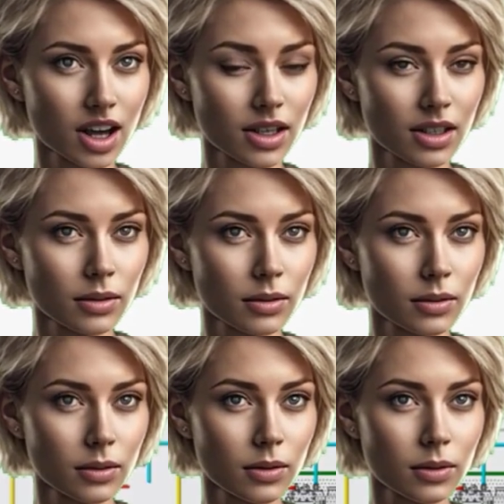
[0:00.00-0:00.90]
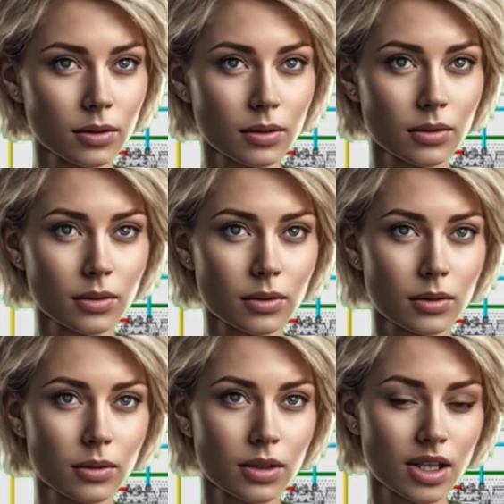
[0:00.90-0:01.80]
field.
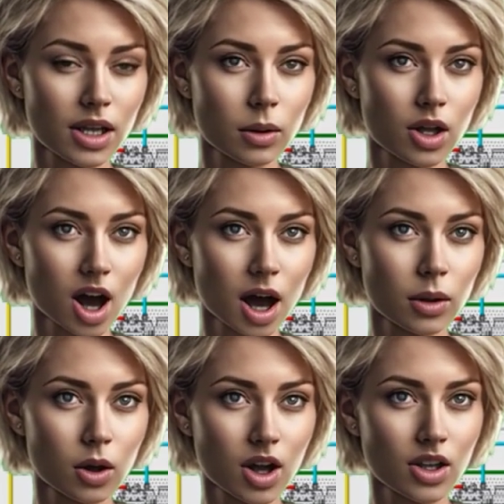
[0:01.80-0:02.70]
Subscribe to